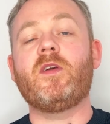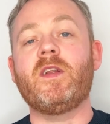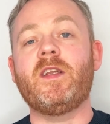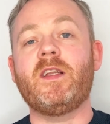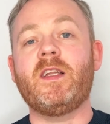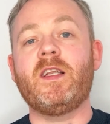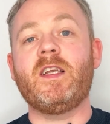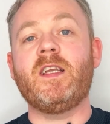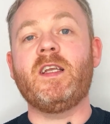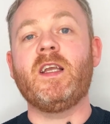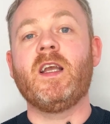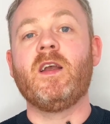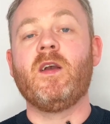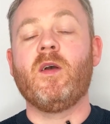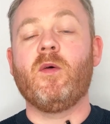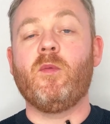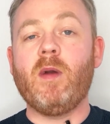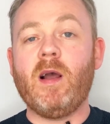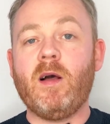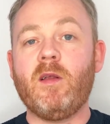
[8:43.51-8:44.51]
in the
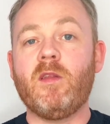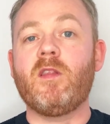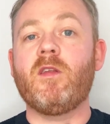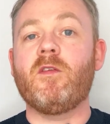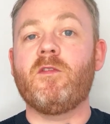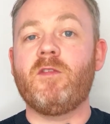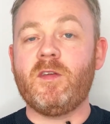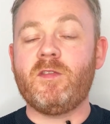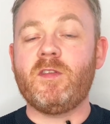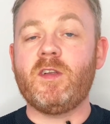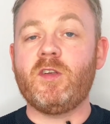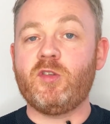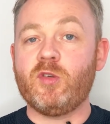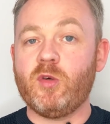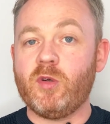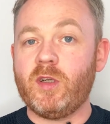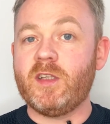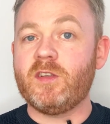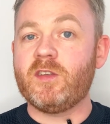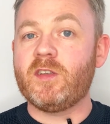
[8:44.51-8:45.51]
Wealth 50
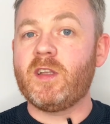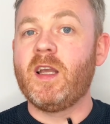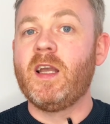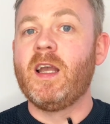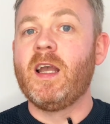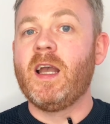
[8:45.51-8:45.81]
shortlist.